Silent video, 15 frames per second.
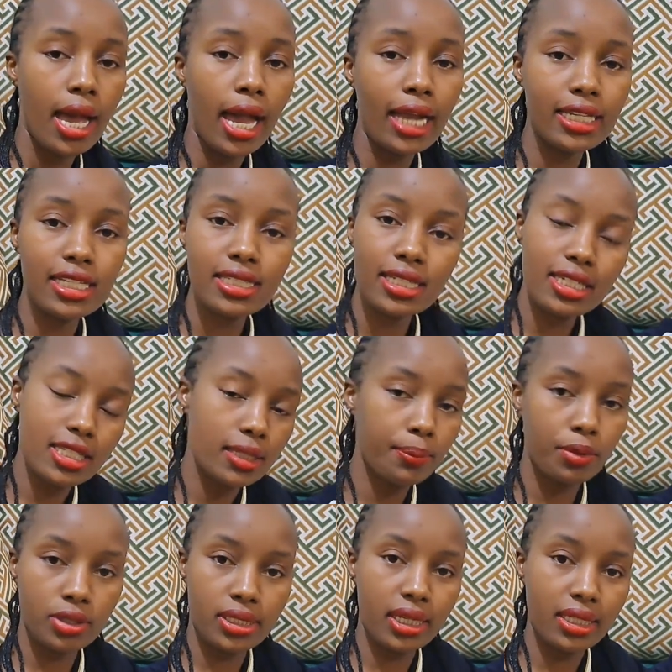and it's
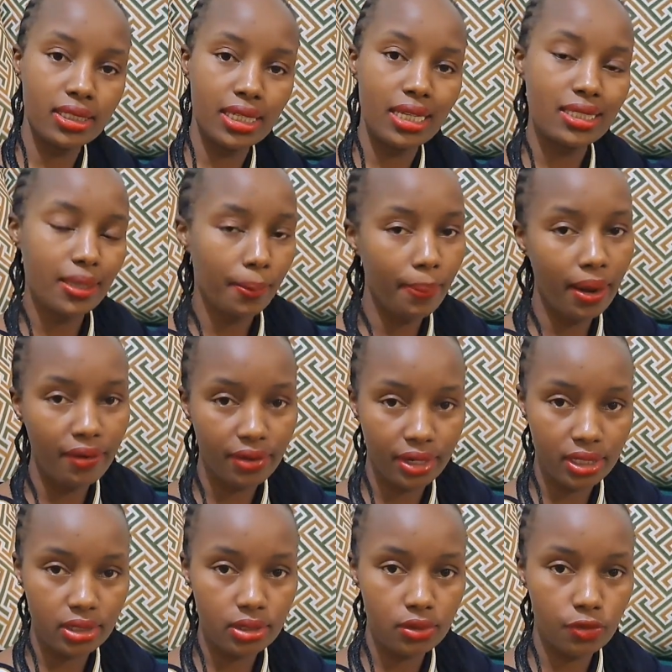important as a
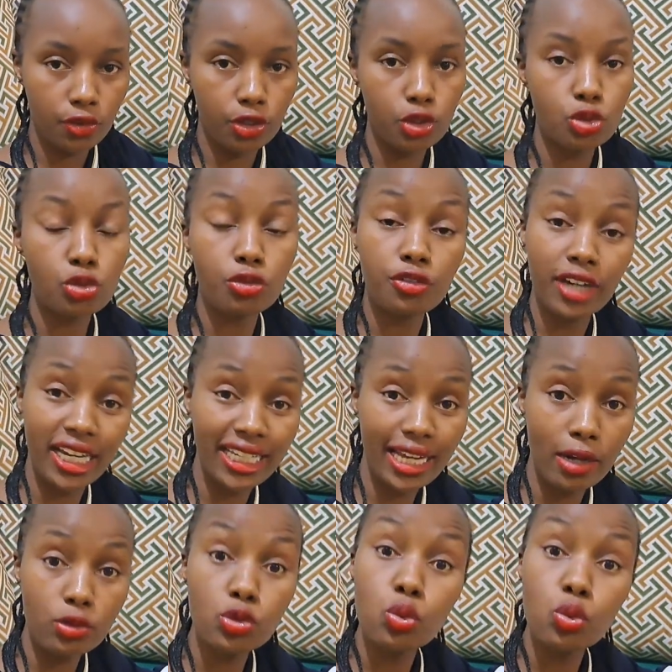parent for you to find out